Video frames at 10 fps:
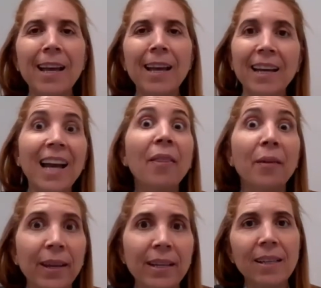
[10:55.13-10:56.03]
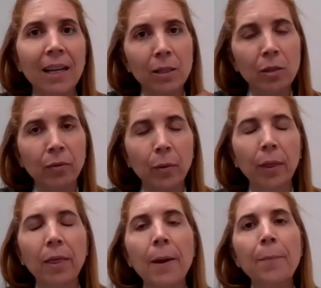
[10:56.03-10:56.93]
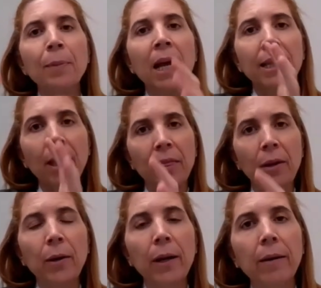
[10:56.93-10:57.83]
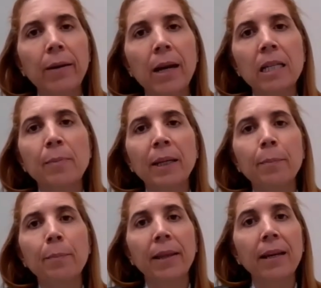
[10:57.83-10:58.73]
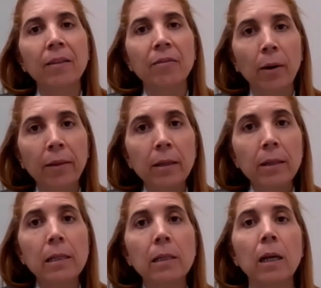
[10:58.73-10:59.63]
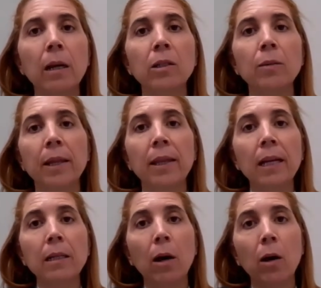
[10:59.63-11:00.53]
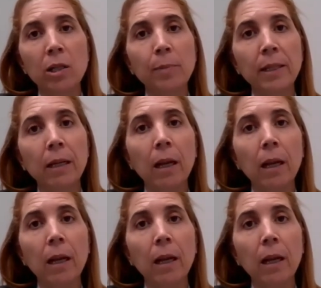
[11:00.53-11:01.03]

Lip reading: gatherings and so forth? Mm-hmm. The third area is building predictive models to predict hospital